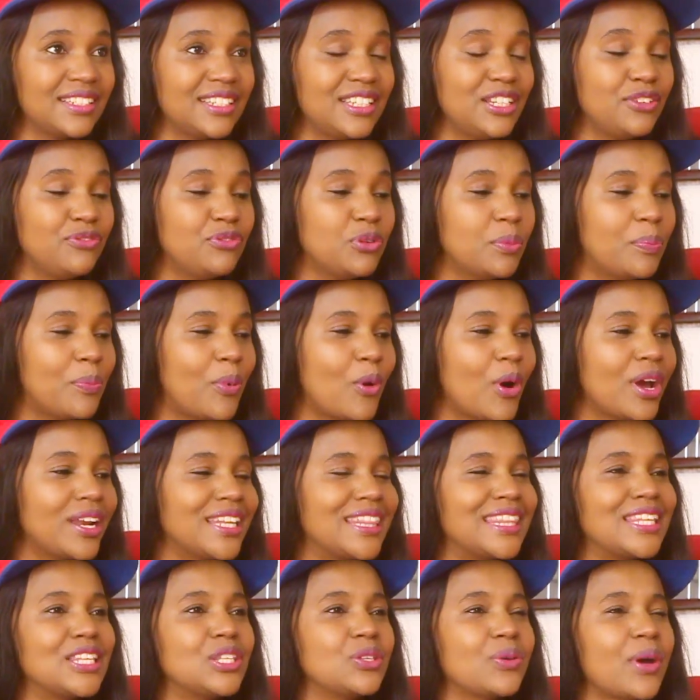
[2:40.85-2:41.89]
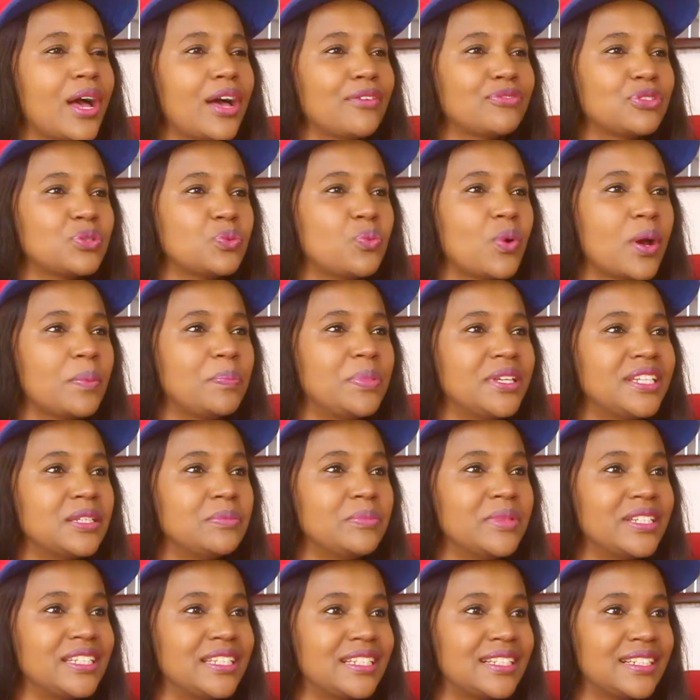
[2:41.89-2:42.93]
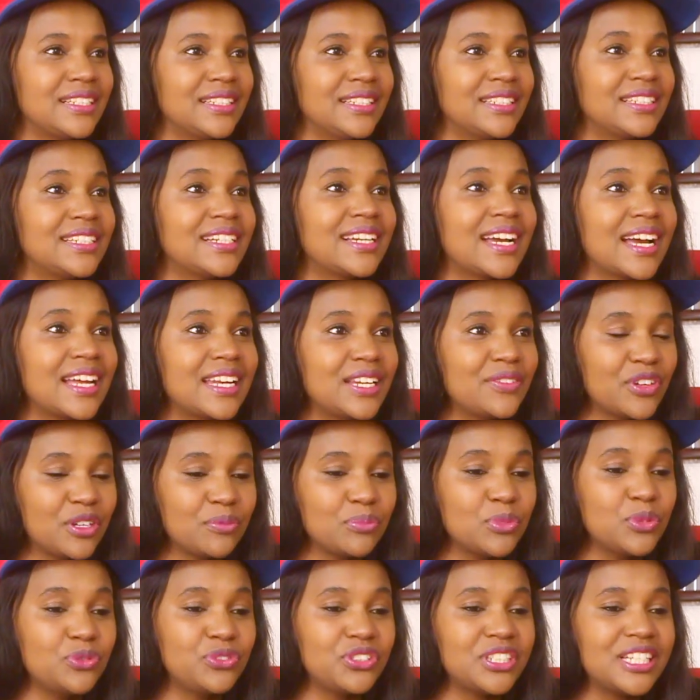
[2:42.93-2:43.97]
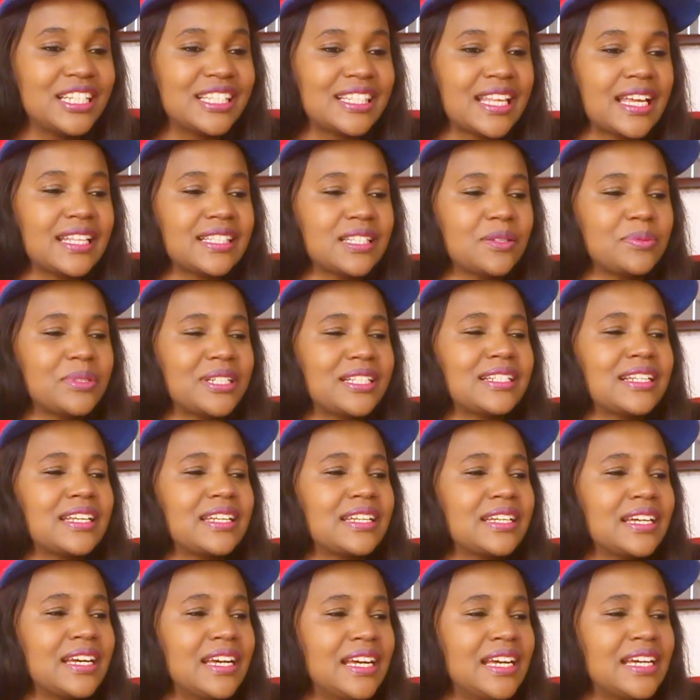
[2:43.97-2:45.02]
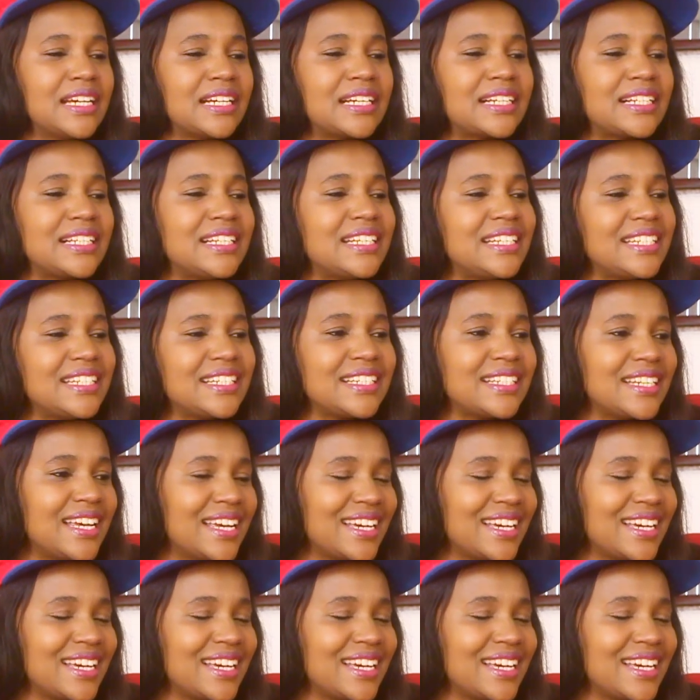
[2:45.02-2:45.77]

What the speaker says: If you pour anything, you have to wipe it immediately. She can't even move. She stands up. She's like clean.